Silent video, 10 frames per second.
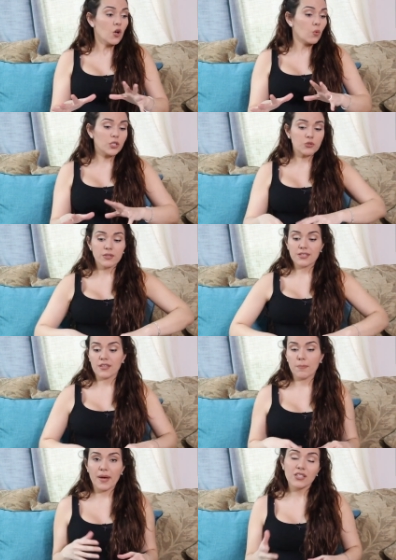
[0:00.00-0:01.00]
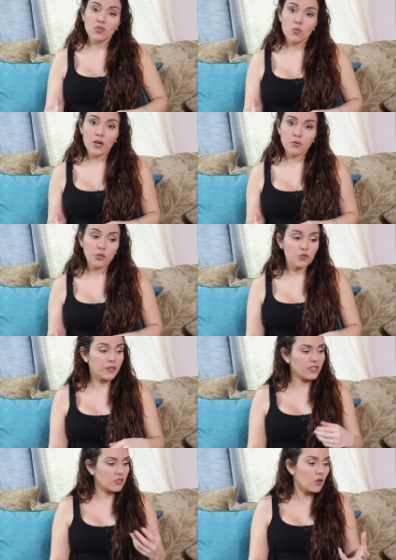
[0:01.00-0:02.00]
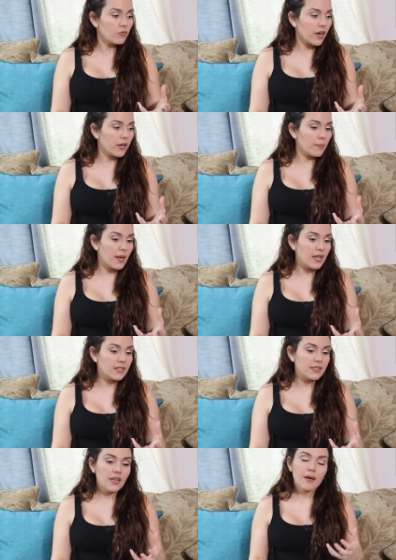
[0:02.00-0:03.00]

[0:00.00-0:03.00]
Which one's the best one, which one I don't recommend.